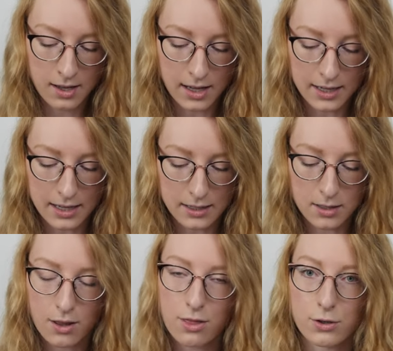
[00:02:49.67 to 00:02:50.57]
I
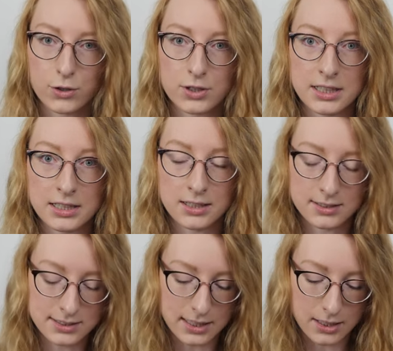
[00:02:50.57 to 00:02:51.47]
had thirteen
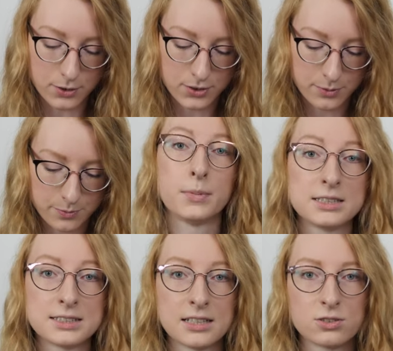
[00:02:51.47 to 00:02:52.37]
sales.
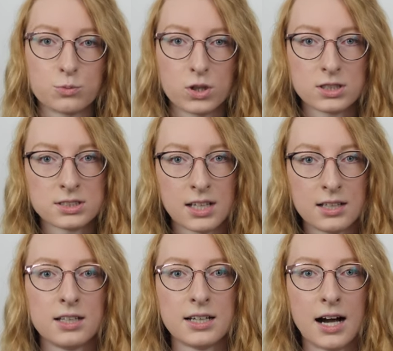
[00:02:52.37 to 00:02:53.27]
My sales were
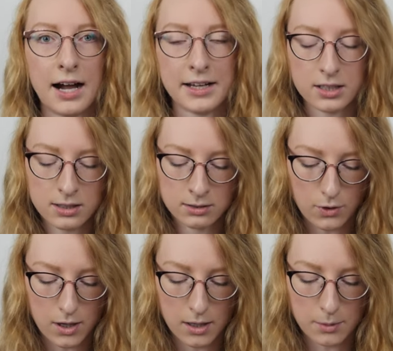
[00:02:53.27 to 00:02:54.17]
slightly higher
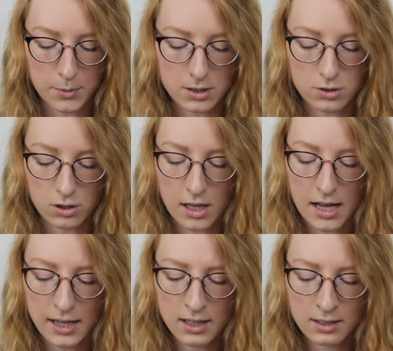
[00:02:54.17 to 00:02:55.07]
from
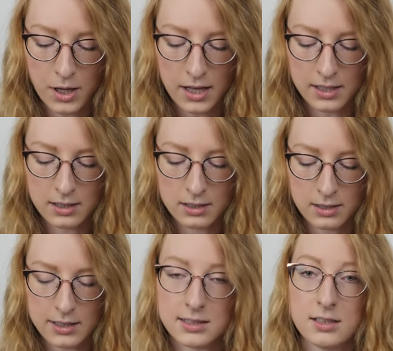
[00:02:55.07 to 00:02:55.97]
July, but
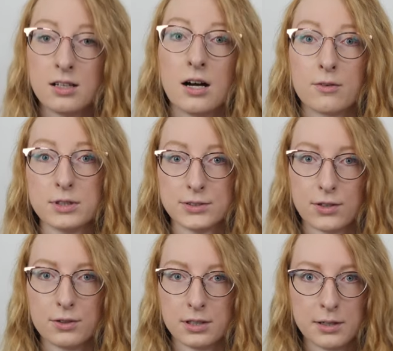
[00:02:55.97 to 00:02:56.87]
it did not
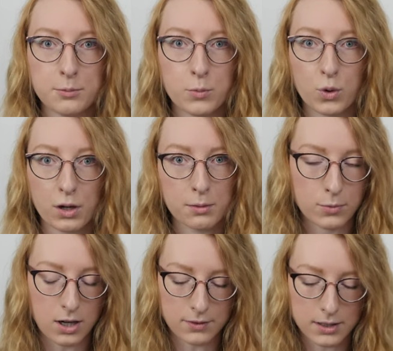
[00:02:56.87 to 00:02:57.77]
result in more
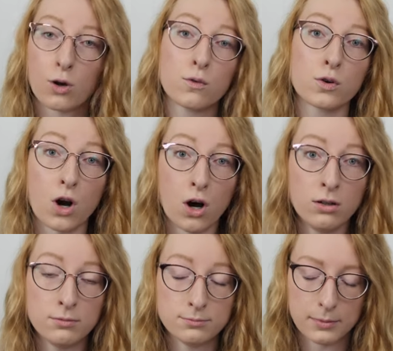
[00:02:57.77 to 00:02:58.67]
profit.
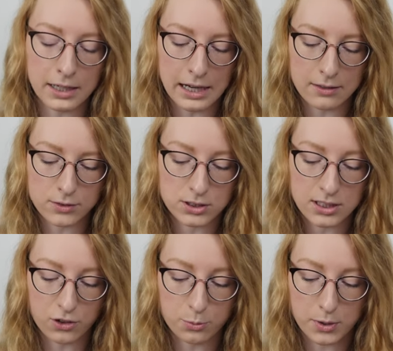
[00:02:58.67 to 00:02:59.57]
Overall, my average
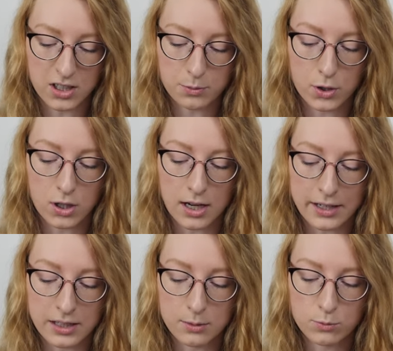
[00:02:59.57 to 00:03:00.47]
sales price per
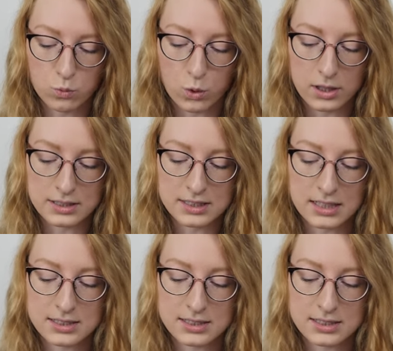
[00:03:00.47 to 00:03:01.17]
item was